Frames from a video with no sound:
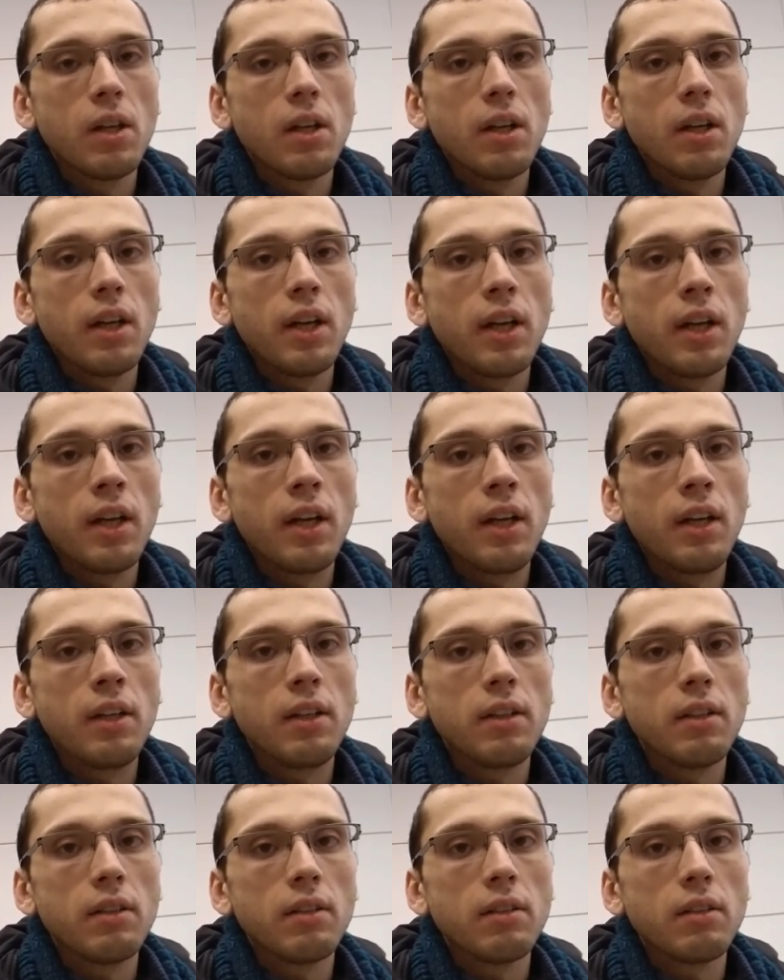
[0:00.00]

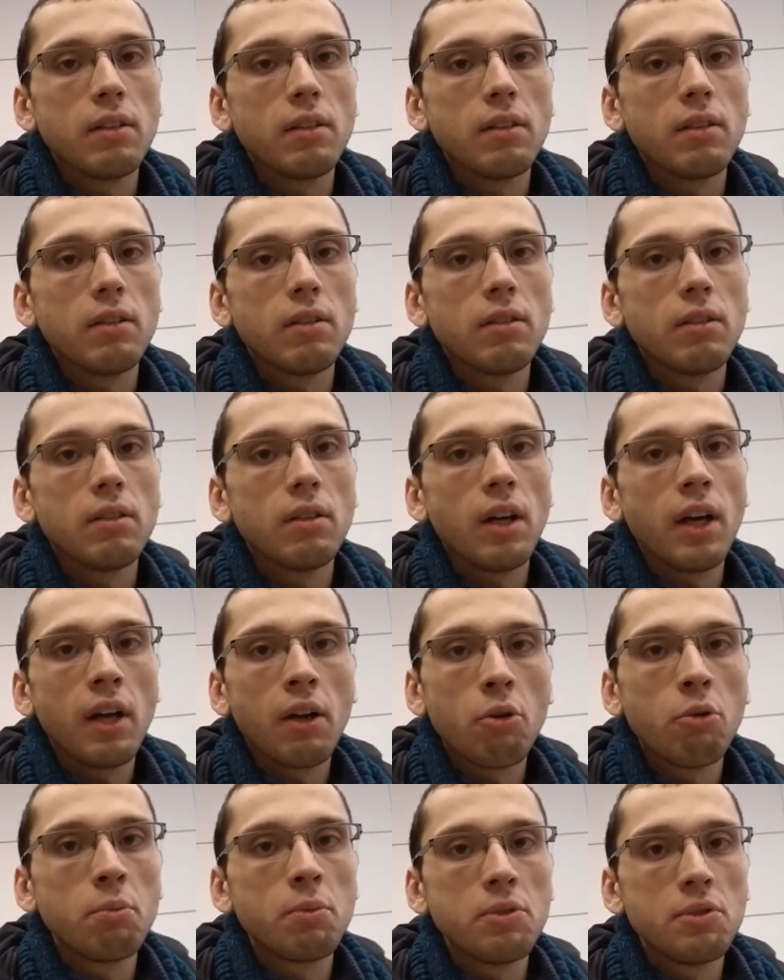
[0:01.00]
And I
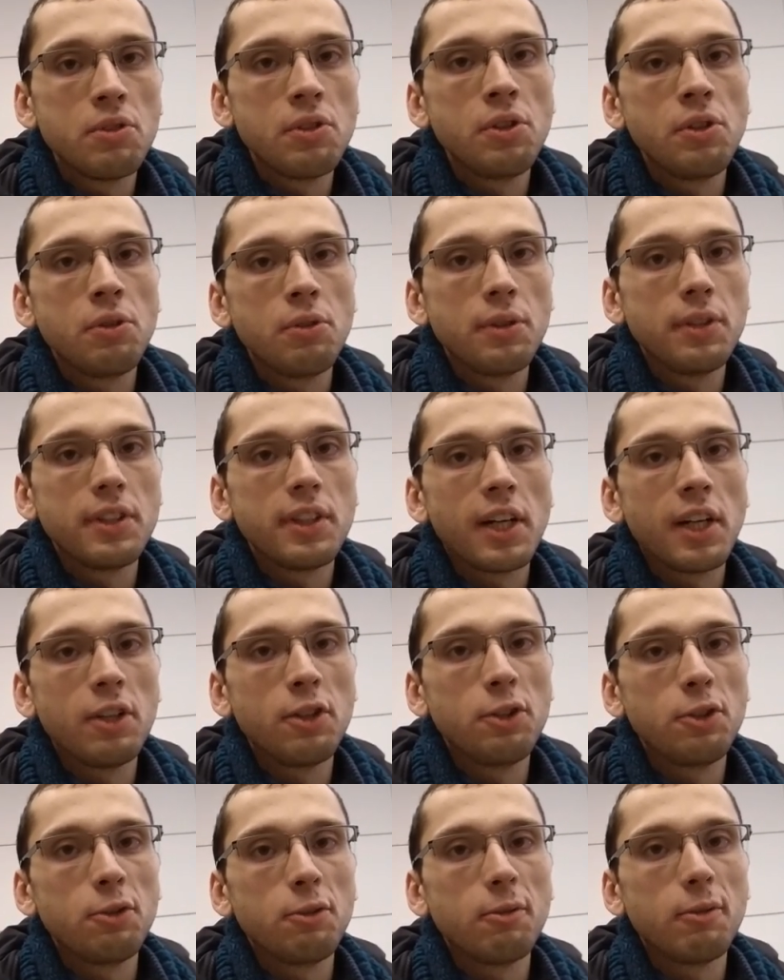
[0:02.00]
hope to see you in
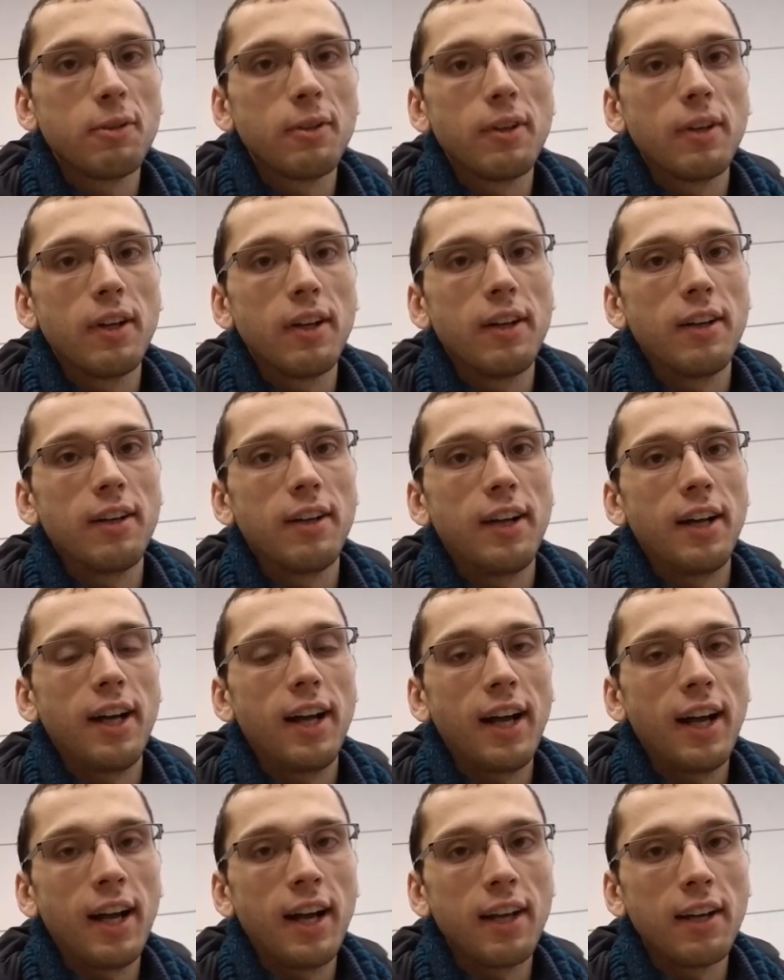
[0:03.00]
Tartu.
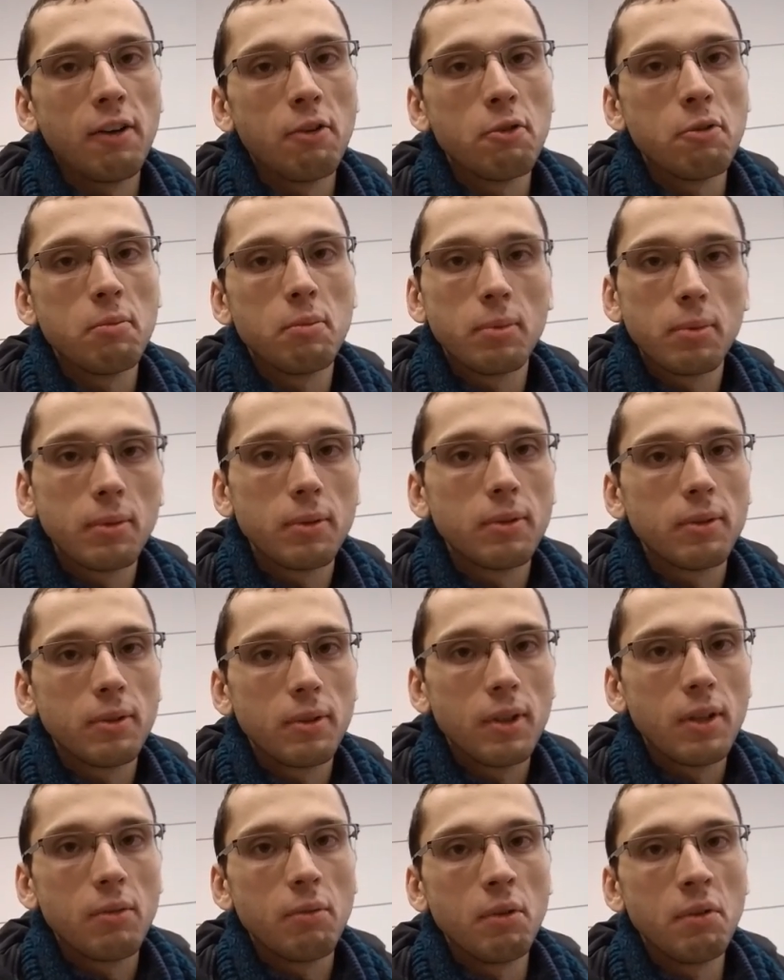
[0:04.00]
I hope
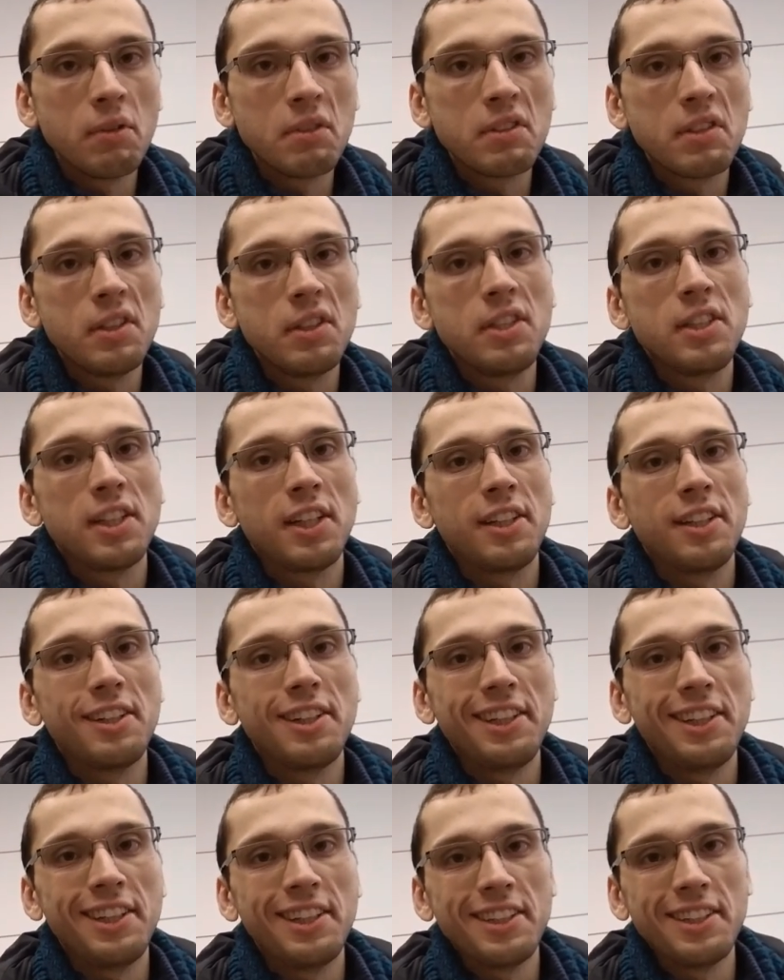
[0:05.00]
we will see each other
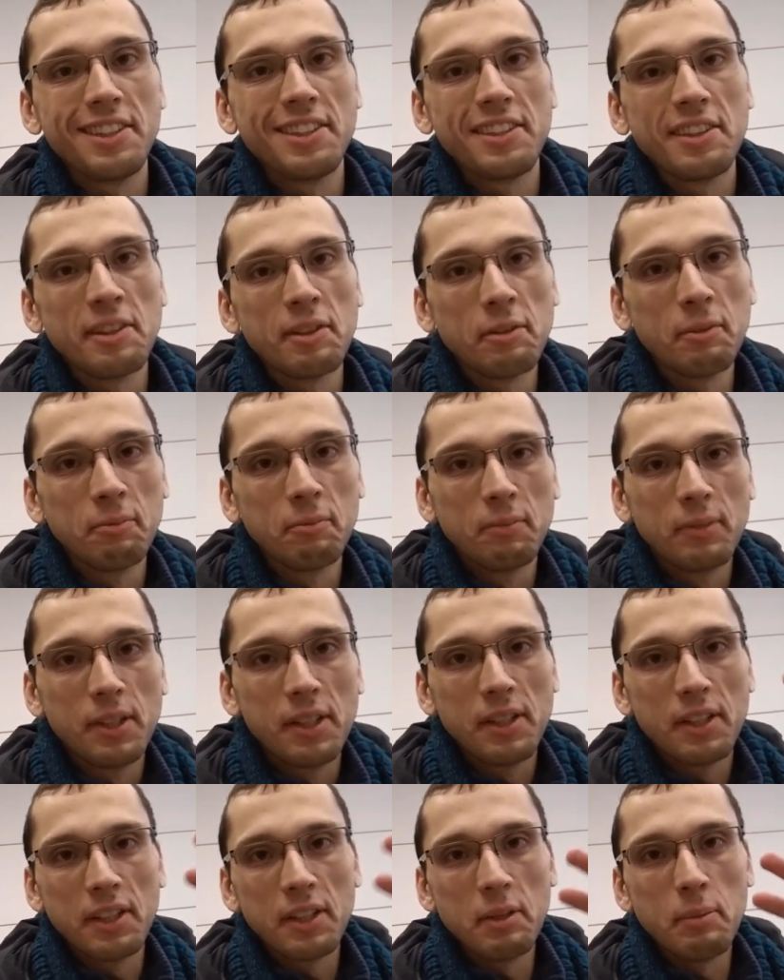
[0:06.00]
here. So
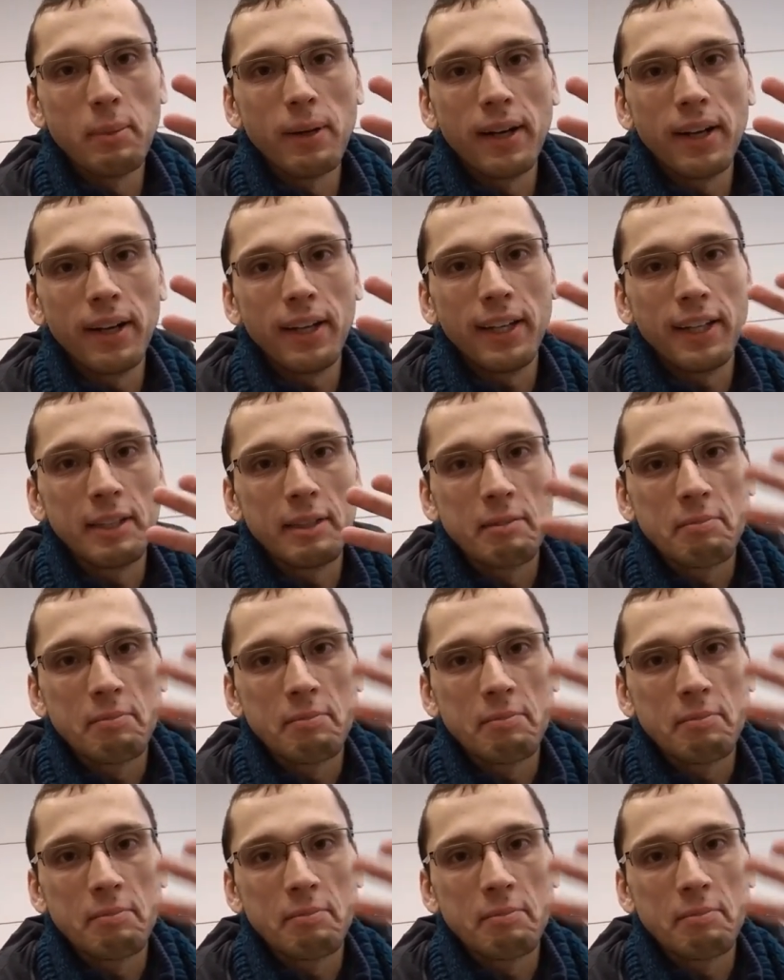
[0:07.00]
goodbye.